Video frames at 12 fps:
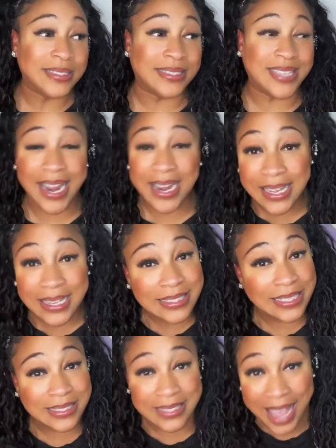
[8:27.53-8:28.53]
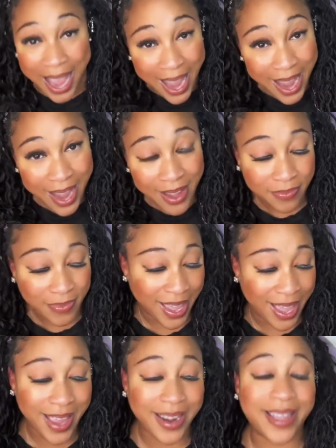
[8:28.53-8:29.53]
Dating today,
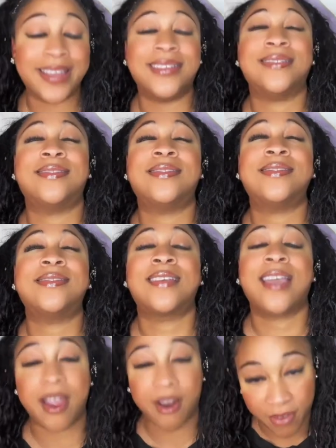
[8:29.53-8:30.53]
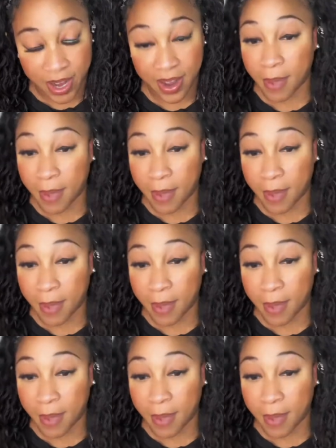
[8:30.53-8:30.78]
it is scary.